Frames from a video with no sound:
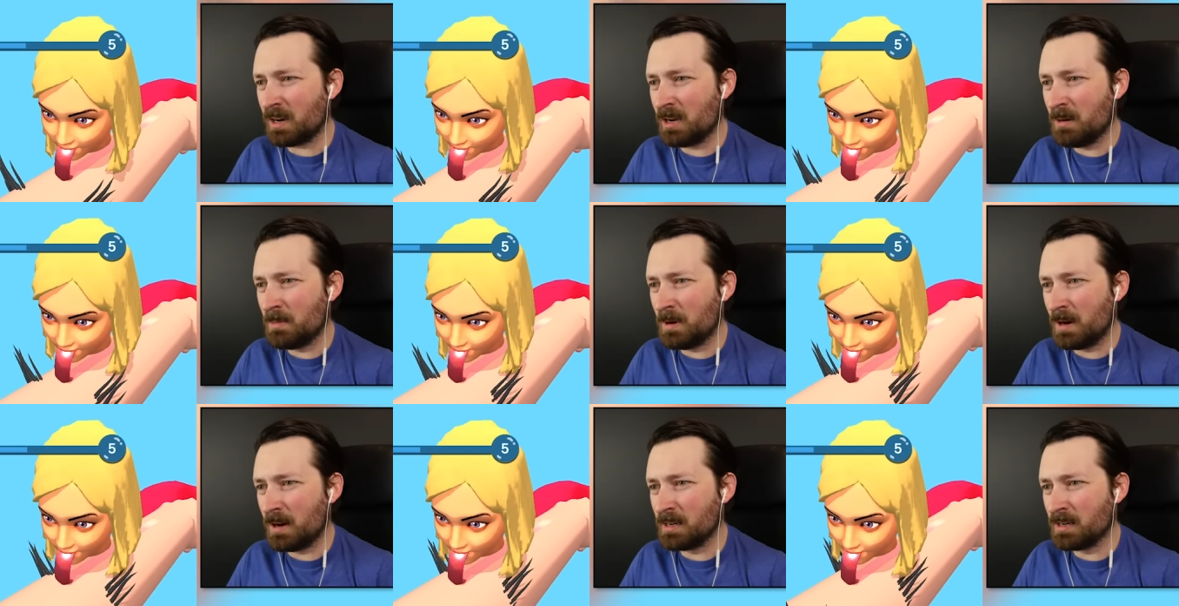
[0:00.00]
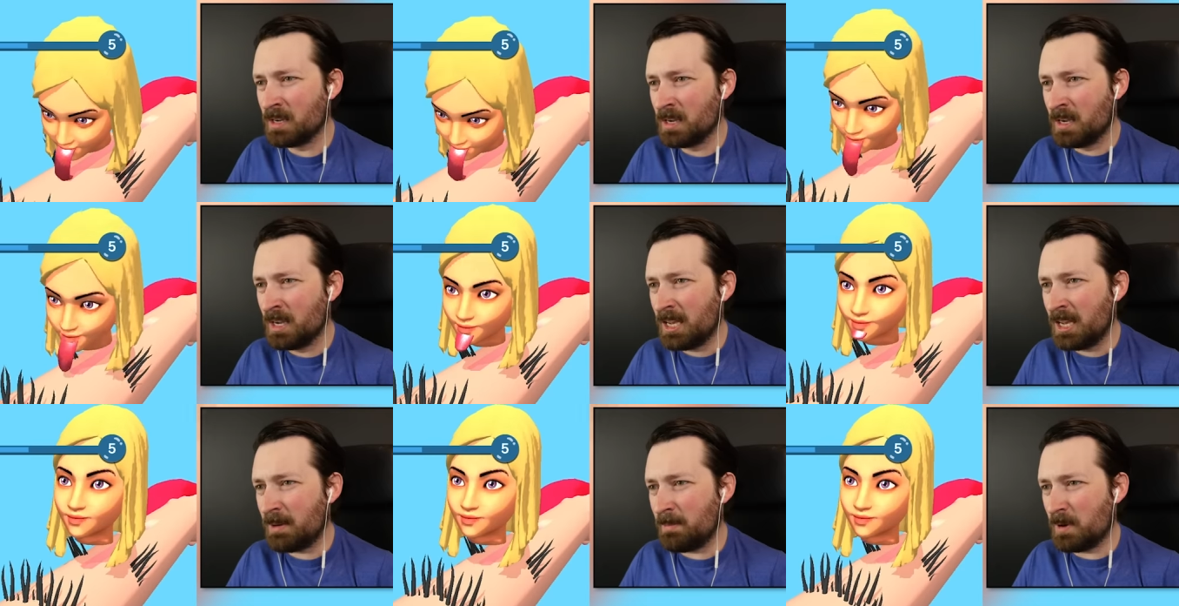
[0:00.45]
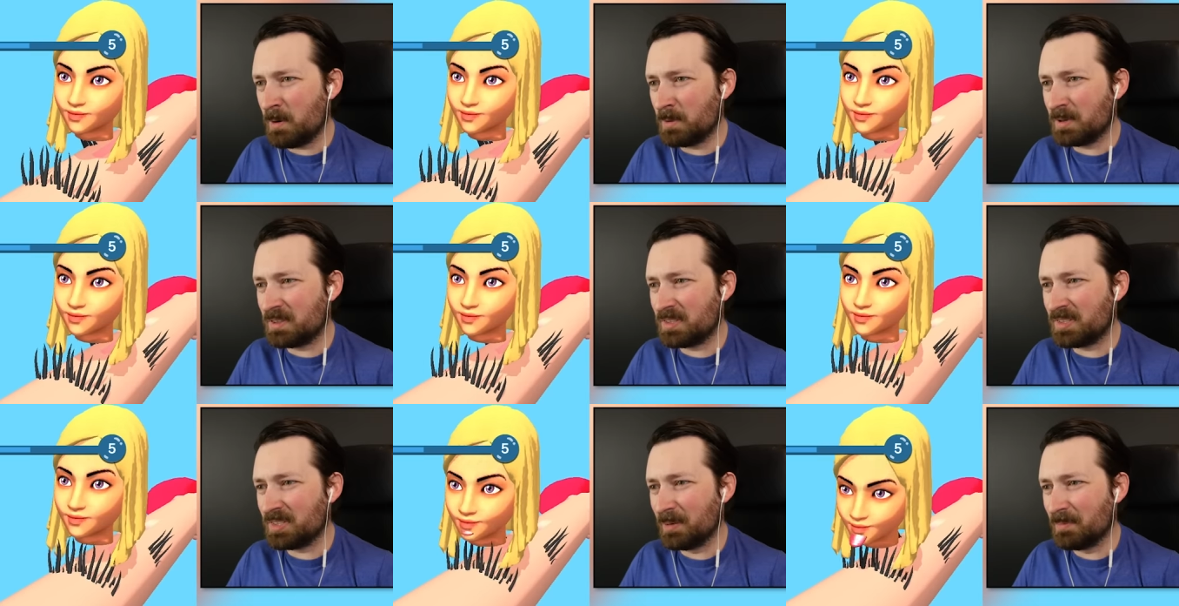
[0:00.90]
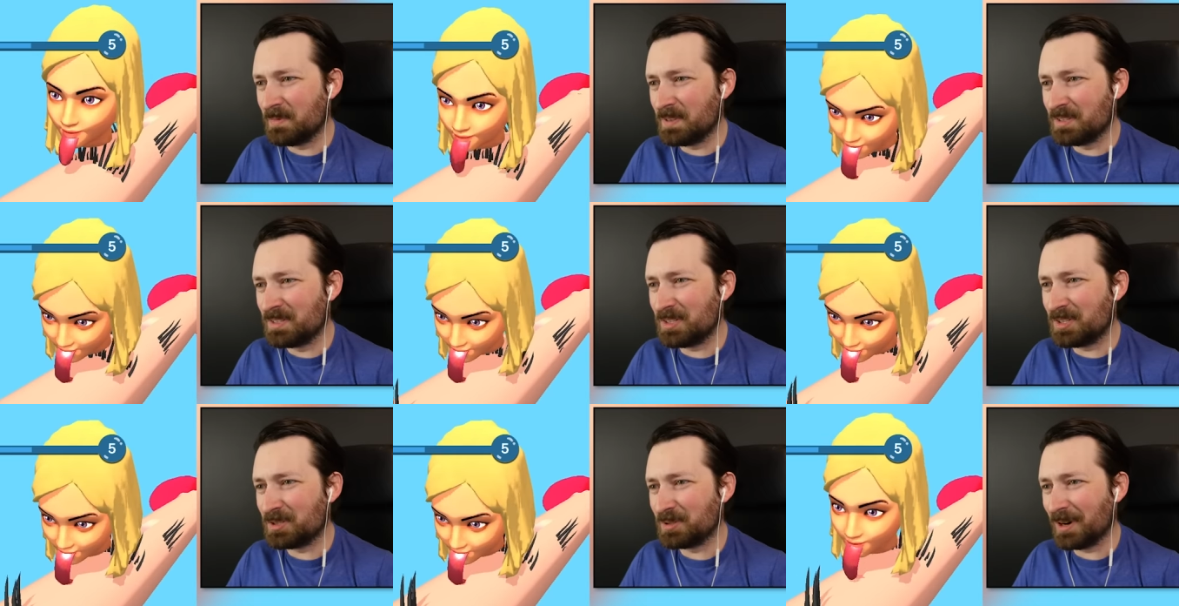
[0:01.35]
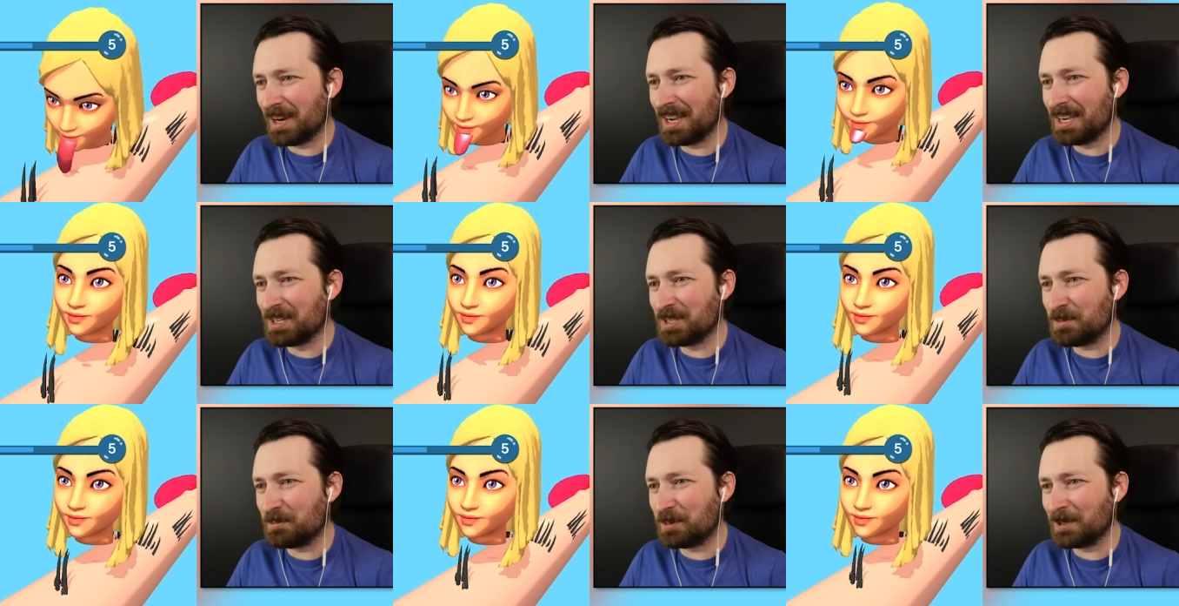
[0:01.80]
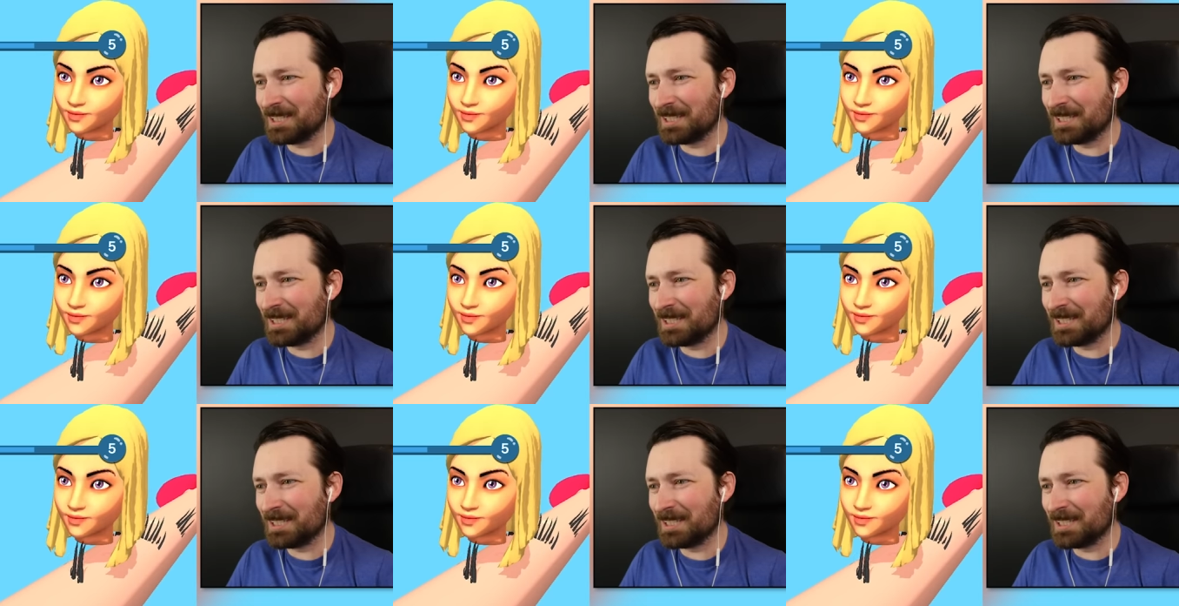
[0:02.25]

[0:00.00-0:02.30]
Speaker 1: Come on, hit me with something strange,